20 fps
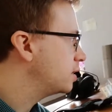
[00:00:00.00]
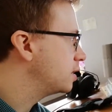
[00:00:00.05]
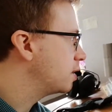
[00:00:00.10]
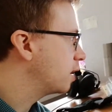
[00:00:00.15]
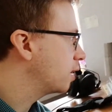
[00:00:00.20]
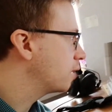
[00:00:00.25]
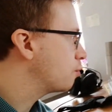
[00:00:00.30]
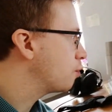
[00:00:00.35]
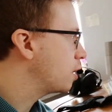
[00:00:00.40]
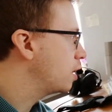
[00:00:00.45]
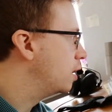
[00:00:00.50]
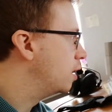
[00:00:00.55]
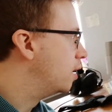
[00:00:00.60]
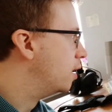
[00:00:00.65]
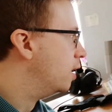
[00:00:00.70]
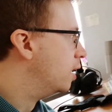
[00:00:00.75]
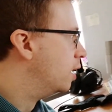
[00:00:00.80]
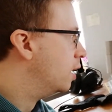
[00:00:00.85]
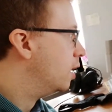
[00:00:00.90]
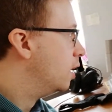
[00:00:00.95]
that I've written,
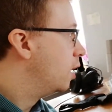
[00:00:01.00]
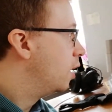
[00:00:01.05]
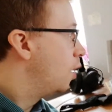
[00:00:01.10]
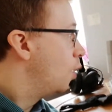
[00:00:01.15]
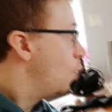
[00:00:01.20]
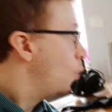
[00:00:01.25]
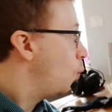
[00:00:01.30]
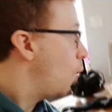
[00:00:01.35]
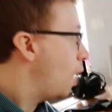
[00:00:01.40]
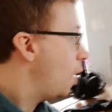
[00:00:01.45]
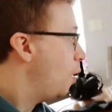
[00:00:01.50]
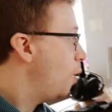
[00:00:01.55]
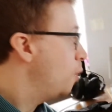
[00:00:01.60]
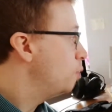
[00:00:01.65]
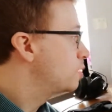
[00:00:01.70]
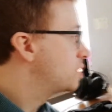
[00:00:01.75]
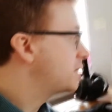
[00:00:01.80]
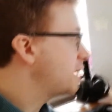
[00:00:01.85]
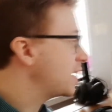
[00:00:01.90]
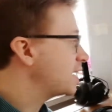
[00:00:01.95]
whoa,
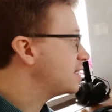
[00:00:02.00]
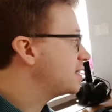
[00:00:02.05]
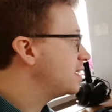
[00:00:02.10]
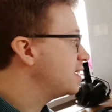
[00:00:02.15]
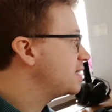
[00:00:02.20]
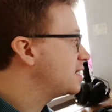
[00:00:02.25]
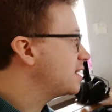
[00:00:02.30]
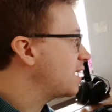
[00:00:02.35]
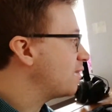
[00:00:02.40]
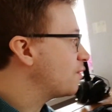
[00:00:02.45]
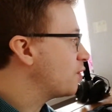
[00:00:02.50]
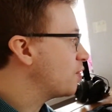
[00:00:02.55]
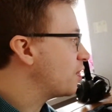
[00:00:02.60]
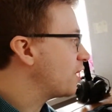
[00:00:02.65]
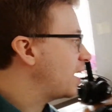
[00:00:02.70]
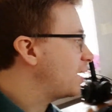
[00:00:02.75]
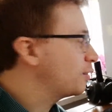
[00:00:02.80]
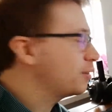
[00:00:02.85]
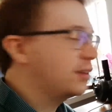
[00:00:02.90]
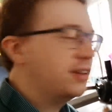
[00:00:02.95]

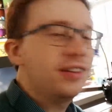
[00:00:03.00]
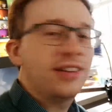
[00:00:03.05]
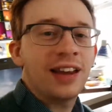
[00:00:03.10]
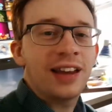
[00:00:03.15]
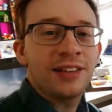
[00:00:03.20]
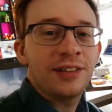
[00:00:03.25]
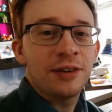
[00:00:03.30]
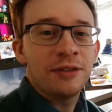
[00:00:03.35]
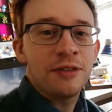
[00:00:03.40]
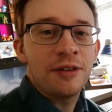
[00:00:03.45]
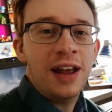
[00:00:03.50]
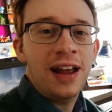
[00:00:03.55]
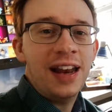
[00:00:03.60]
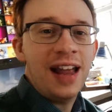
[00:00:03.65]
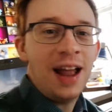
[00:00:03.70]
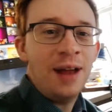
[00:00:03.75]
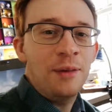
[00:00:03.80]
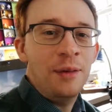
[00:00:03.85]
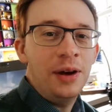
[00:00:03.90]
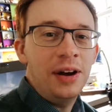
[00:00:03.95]

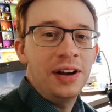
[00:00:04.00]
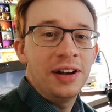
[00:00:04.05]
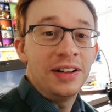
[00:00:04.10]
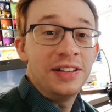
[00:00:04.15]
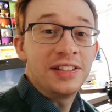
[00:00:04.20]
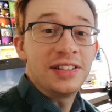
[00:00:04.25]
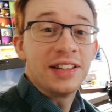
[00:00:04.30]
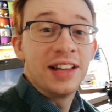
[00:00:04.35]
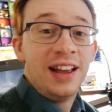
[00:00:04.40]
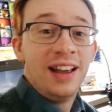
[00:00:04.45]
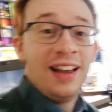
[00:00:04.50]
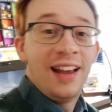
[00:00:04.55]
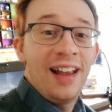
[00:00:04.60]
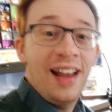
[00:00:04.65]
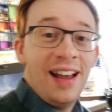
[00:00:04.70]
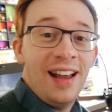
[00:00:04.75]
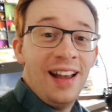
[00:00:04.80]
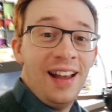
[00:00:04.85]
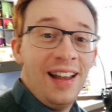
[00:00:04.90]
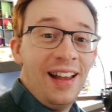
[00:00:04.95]
67,688 words!
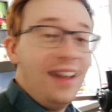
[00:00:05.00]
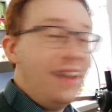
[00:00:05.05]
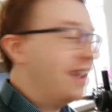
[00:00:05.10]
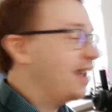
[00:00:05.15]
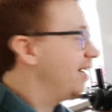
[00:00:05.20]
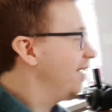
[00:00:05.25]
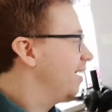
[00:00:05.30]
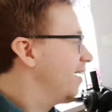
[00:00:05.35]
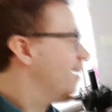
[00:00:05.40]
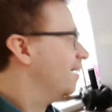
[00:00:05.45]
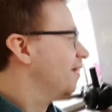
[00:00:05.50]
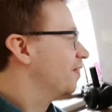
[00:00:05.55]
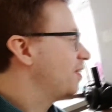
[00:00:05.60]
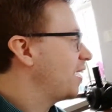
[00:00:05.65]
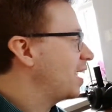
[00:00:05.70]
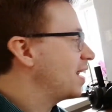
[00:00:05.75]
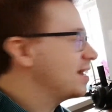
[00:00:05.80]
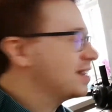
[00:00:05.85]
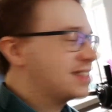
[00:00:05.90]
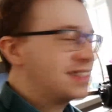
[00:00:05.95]
Hey!
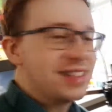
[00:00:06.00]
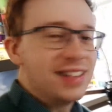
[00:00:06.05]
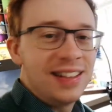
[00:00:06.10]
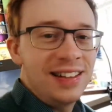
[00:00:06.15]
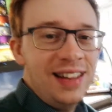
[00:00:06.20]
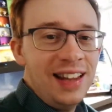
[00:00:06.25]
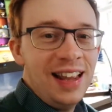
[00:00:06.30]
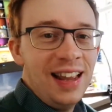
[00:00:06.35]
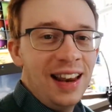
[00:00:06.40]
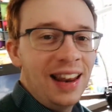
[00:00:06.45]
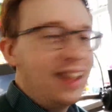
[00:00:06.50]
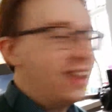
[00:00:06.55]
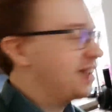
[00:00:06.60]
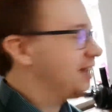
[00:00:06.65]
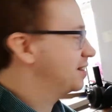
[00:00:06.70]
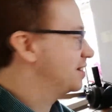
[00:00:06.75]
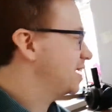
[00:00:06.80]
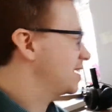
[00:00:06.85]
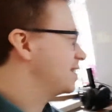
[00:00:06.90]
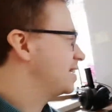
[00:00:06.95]
That is nearly
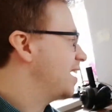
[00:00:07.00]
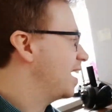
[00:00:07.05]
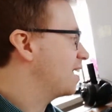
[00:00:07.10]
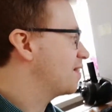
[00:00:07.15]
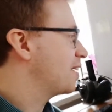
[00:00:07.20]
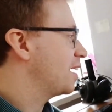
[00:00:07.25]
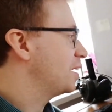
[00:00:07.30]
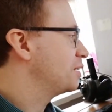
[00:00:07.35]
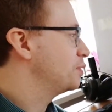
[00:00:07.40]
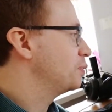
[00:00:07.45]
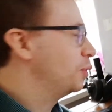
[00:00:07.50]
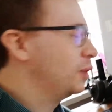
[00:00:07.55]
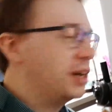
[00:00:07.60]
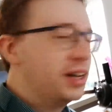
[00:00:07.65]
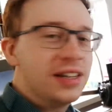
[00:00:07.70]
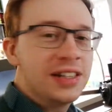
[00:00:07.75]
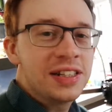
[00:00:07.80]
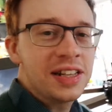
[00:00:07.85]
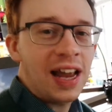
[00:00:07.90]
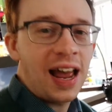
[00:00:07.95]
68,000
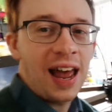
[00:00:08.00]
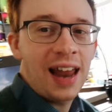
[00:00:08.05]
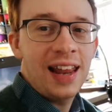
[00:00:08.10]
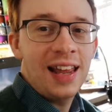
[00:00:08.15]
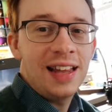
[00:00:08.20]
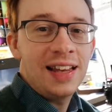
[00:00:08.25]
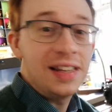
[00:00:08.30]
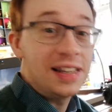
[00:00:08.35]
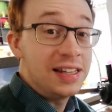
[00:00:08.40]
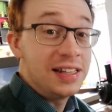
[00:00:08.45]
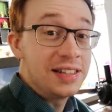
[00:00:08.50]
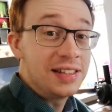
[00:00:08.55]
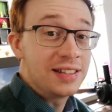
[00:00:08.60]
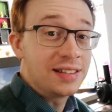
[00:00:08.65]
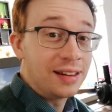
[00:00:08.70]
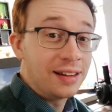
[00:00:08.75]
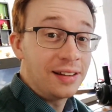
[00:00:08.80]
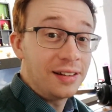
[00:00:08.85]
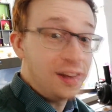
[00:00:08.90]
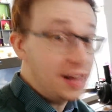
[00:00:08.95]
words, and it is
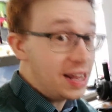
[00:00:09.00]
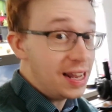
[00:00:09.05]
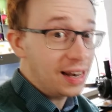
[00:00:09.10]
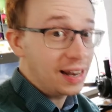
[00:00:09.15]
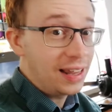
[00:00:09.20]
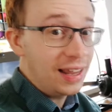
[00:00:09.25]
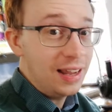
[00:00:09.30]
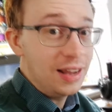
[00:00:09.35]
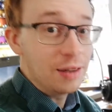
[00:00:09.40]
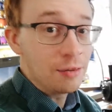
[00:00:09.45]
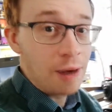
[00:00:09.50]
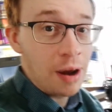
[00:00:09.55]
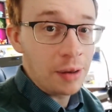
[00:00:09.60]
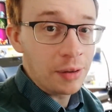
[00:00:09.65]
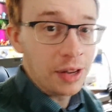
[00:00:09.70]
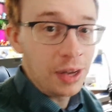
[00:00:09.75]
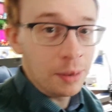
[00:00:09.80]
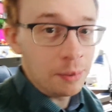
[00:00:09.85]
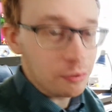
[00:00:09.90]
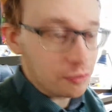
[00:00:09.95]
nearly,
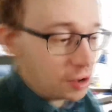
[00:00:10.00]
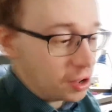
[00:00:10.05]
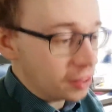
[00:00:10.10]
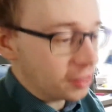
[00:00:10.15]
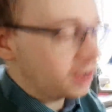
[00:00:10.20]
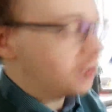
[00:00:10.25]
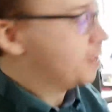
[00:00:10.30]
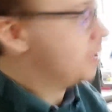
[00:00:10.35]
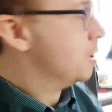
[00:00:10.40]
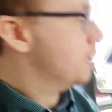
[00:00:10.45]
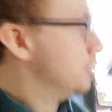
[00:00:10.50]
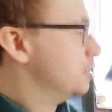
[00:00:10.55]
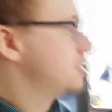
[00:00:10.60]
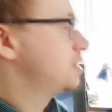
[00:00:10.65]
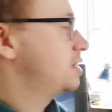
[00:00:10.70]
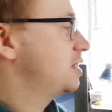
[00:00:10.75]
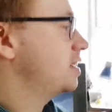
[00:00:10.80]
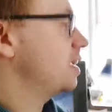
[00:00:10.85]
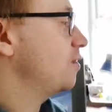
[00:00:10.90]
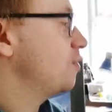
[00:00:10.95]
rounding up further,
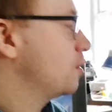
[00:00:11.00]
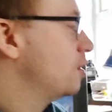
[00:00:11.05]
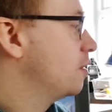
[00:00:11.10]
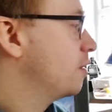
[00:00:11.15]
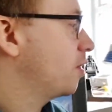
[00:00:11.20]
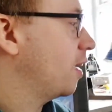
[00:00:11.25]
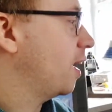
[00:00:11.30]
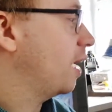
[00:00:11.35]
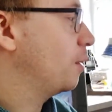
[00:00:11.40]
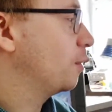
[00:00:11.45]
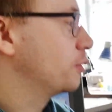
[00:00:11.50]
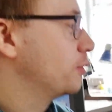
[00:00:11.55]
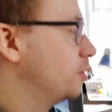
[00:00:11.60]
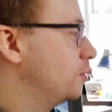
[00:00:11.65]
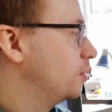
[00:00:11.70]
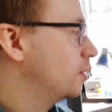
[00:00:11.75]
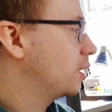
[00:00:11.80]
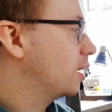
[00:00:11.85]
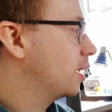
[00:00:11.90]
70,000